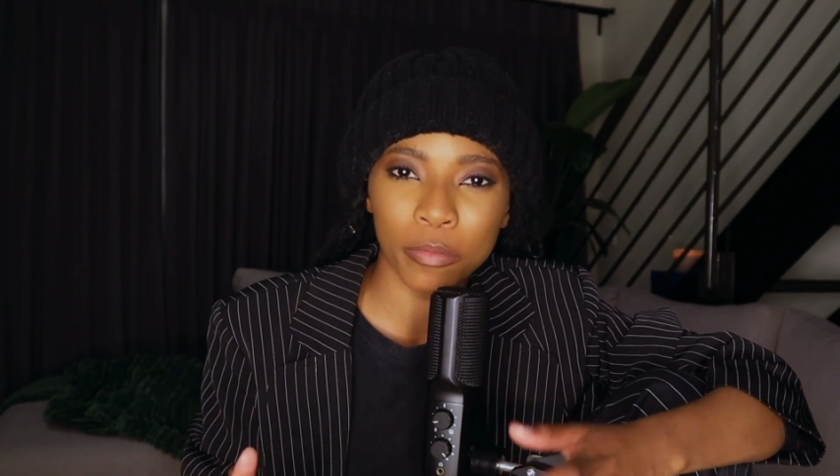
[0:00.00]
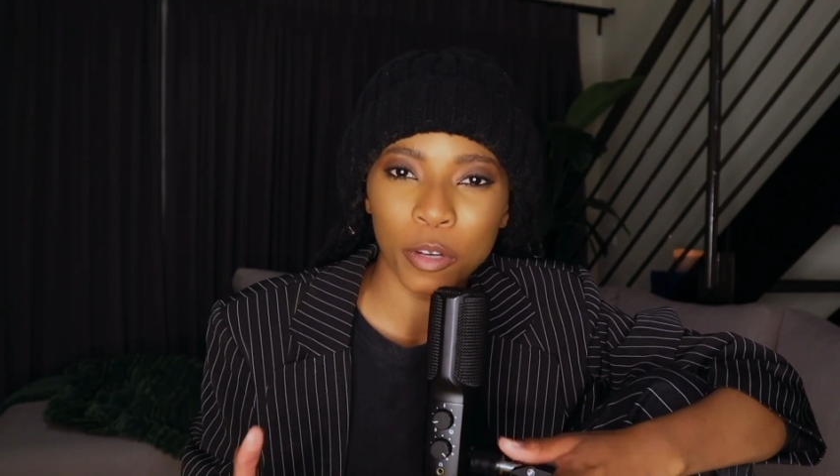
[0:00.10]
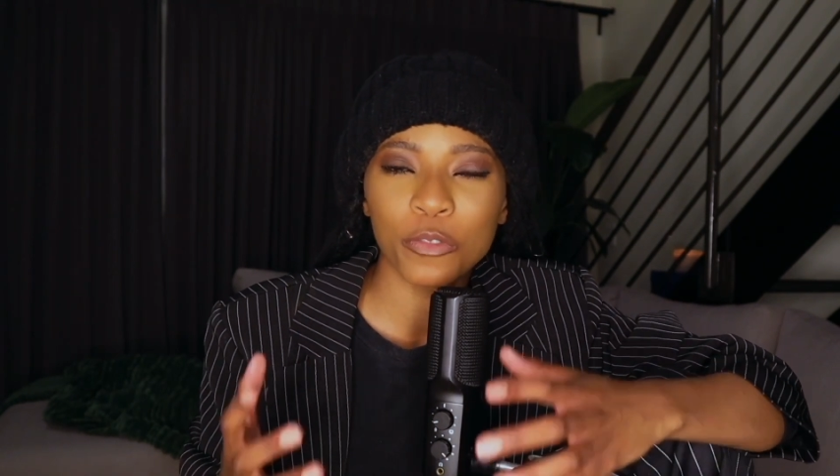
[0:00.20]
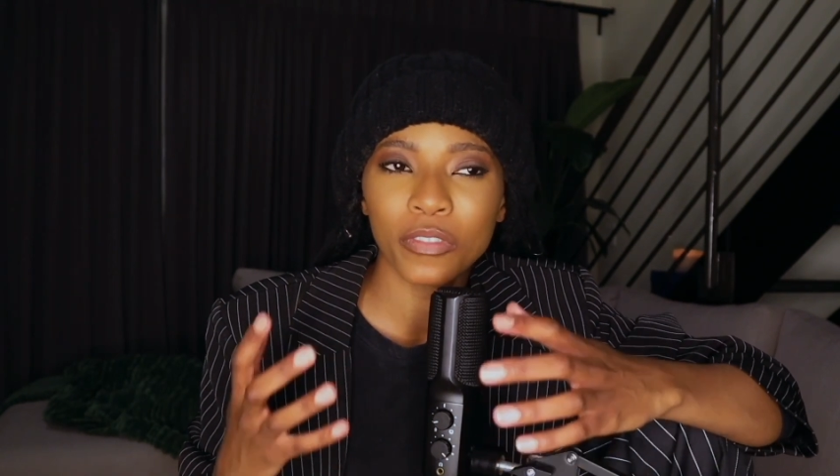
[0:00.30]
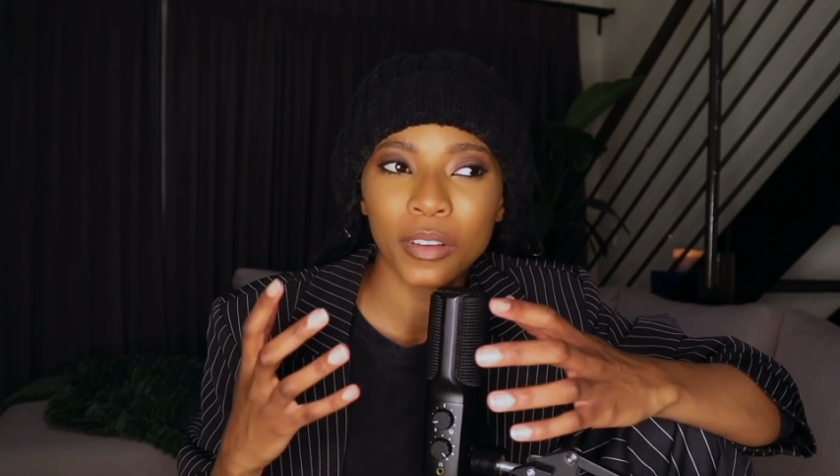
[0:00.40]

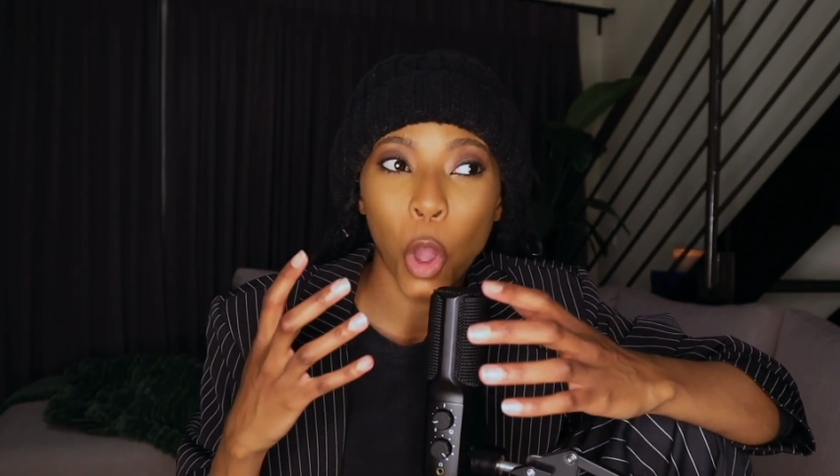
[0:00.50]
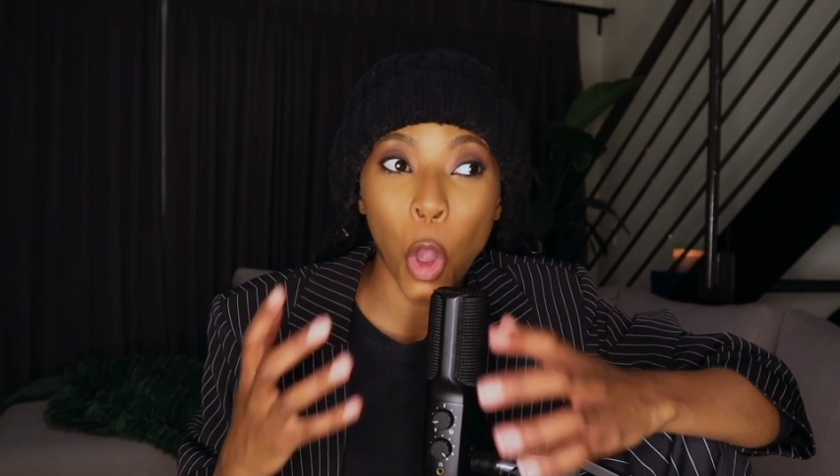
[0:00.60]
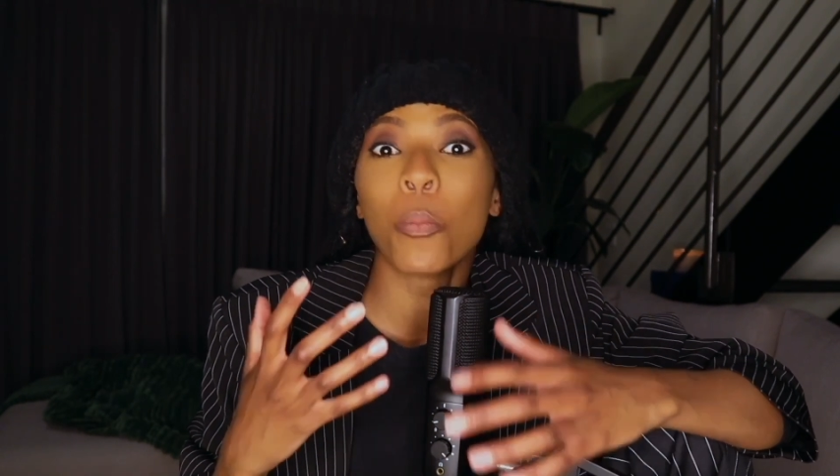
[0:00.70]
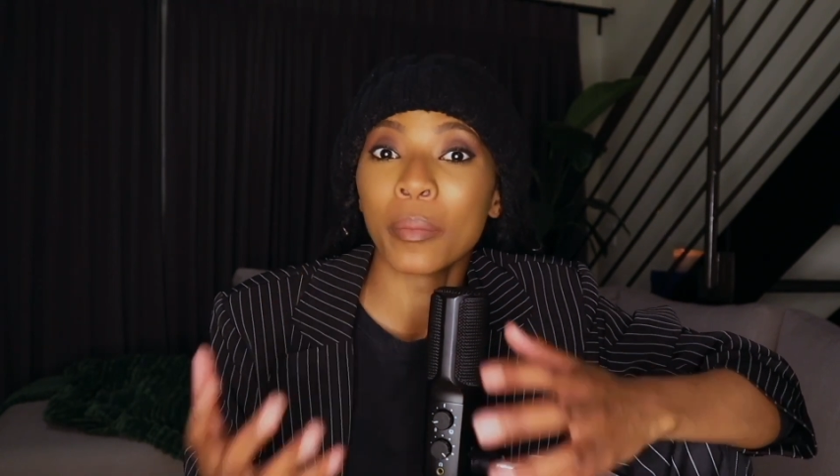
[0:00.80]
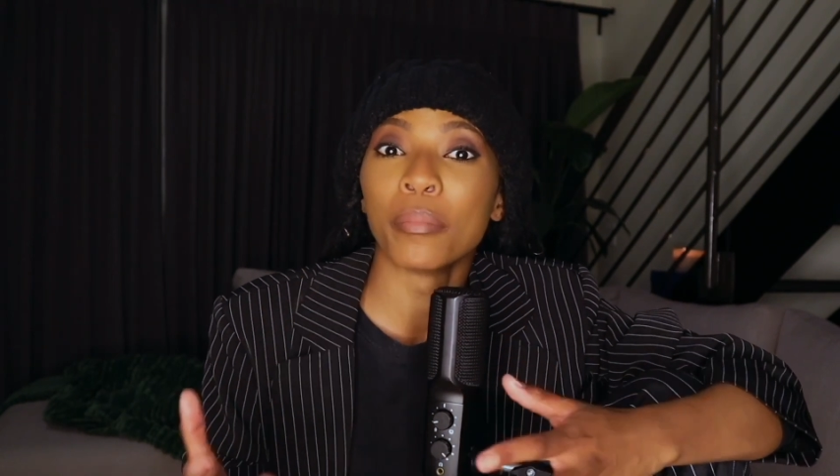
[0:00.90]

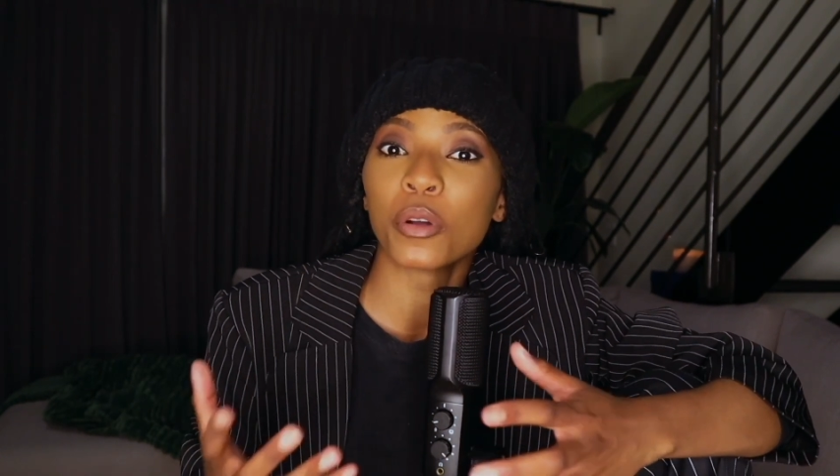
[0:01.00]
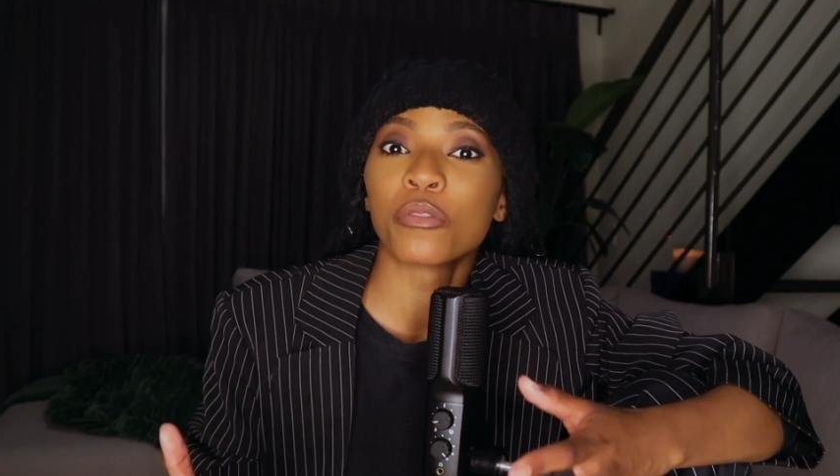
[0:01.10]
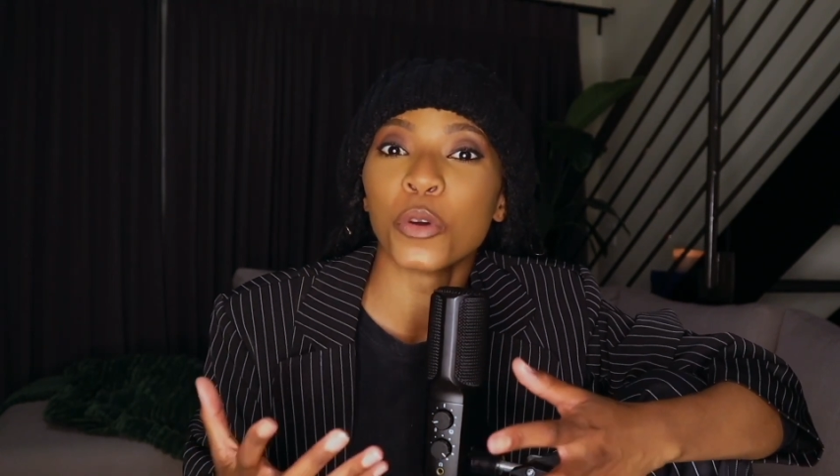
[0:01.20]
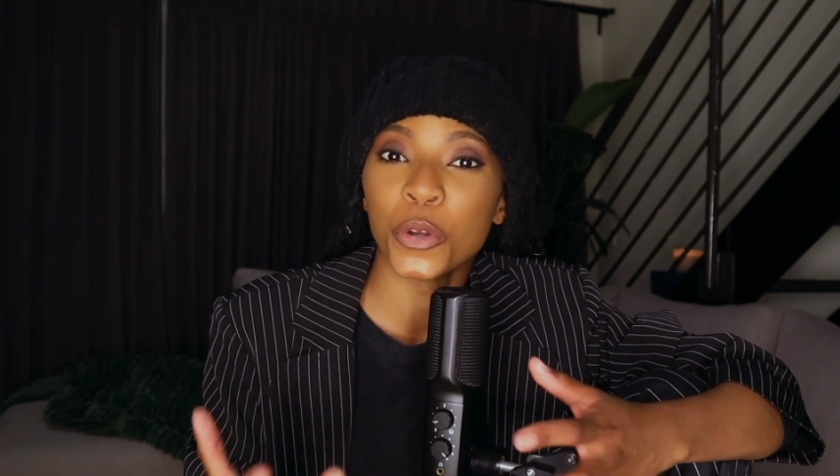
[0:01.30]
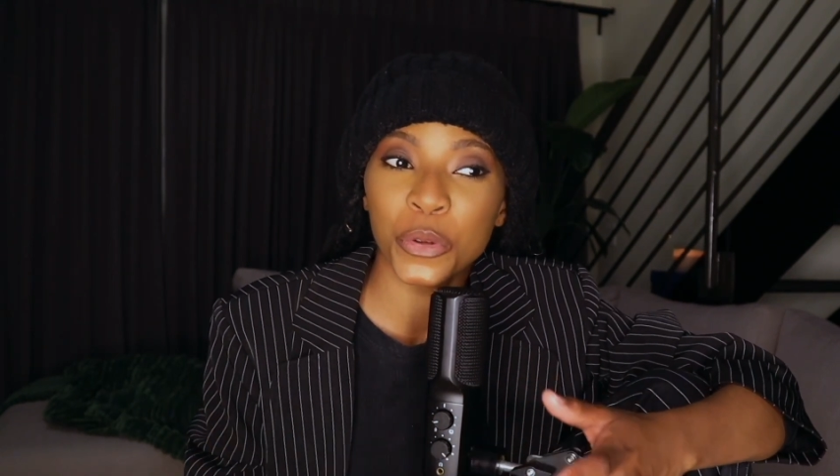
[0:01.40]
book
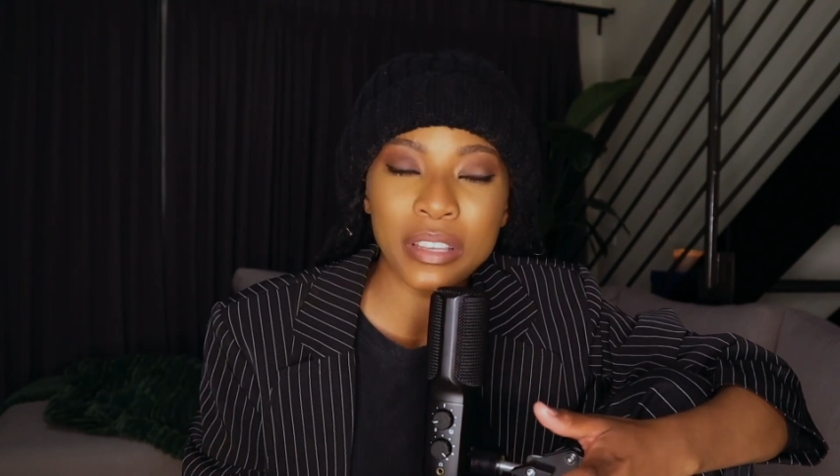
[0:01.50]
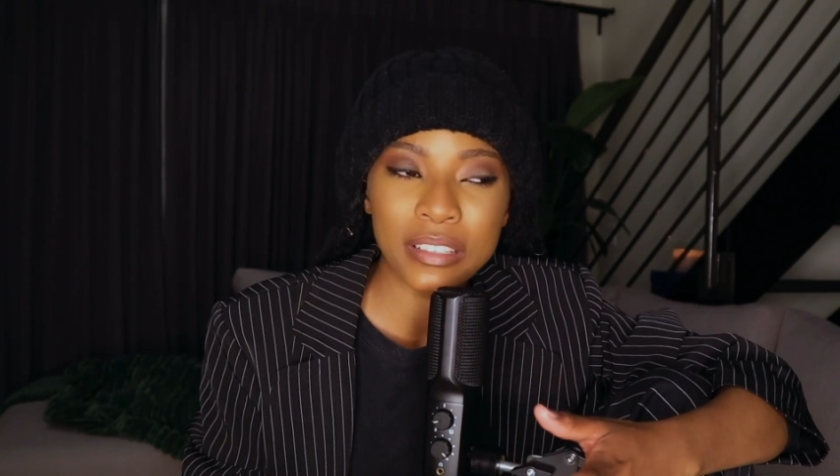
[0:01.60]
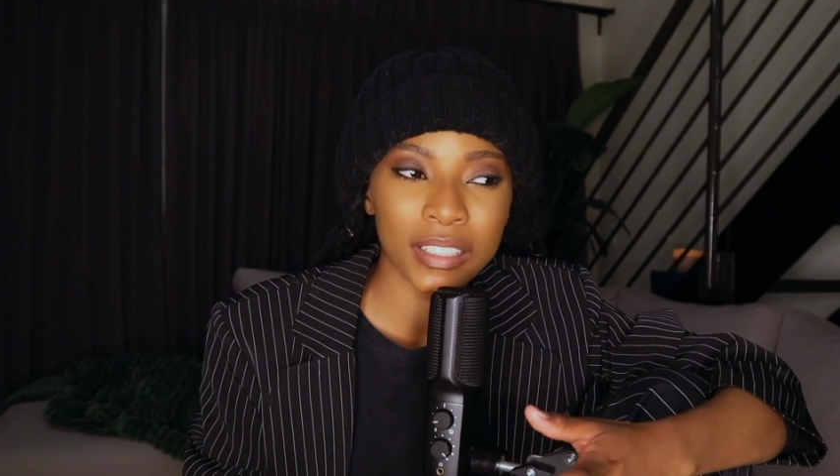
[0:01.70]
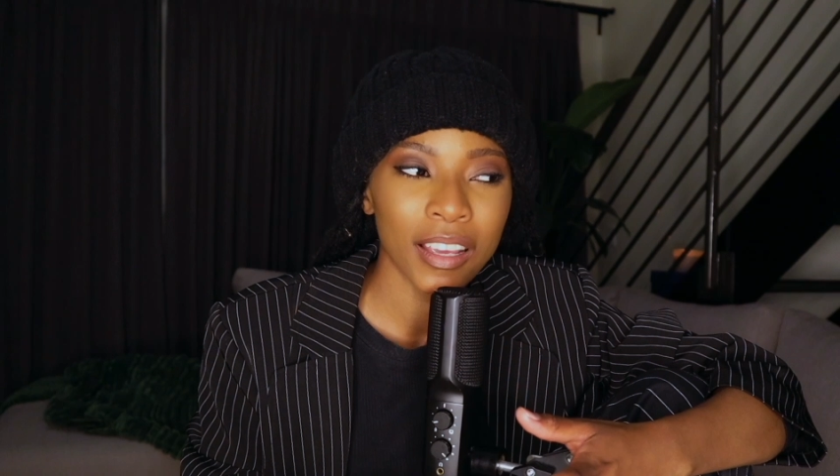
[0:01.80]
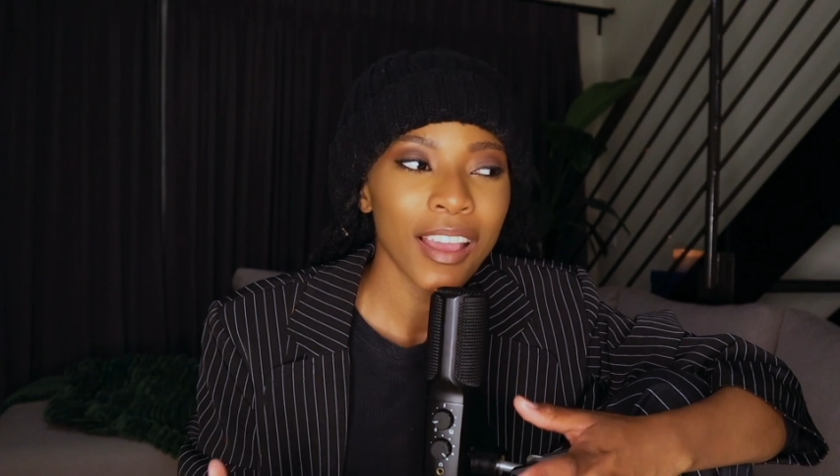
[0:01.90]
for a
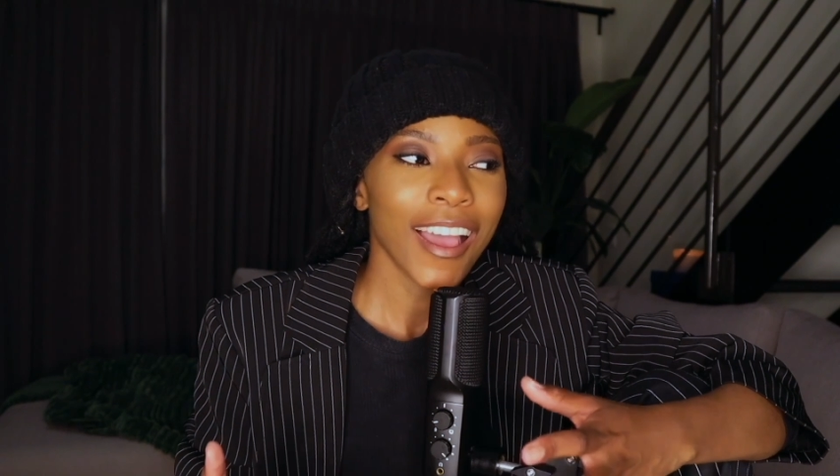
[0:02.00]
reason.